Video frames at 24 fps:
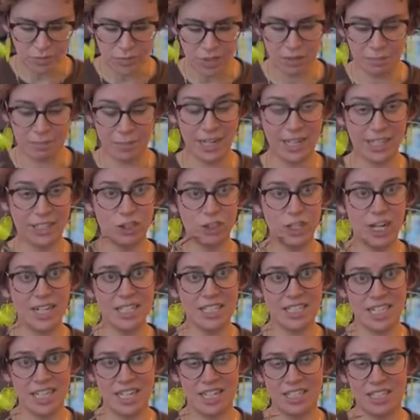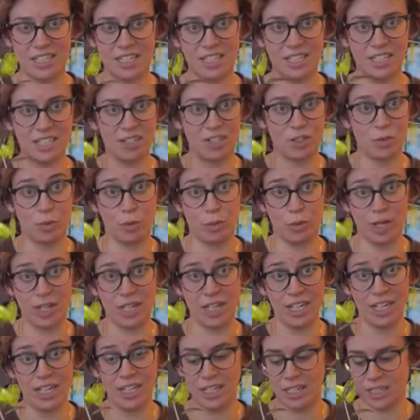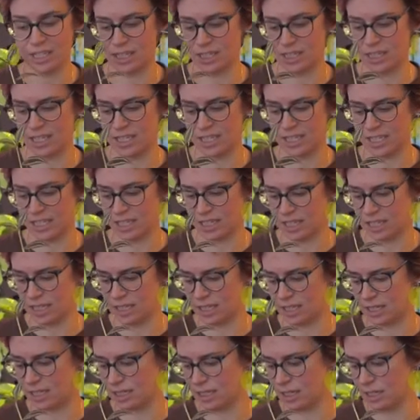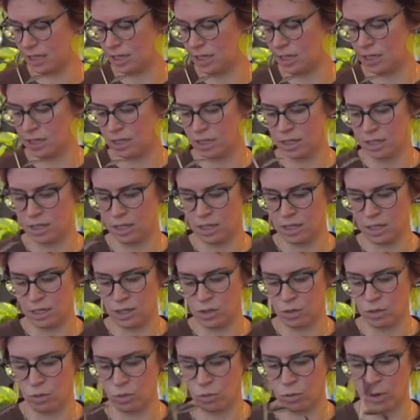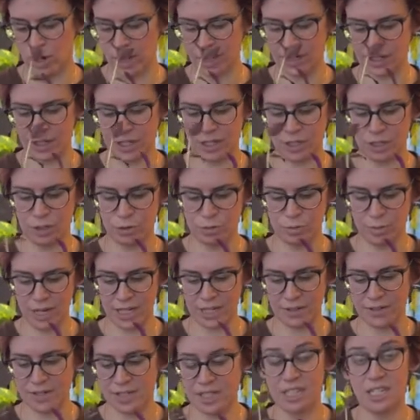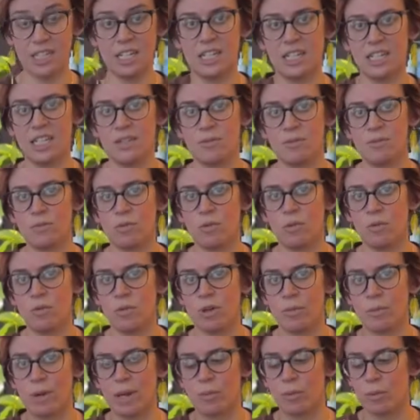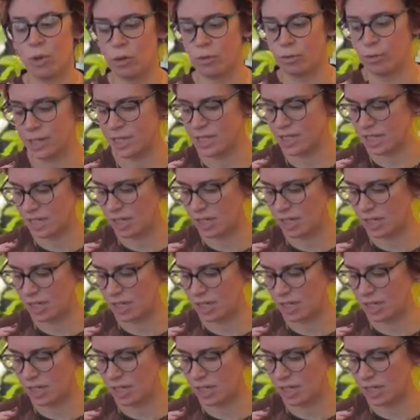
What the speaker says: My Tradescantia zebrina. This is one that you might have seen in one of my more recent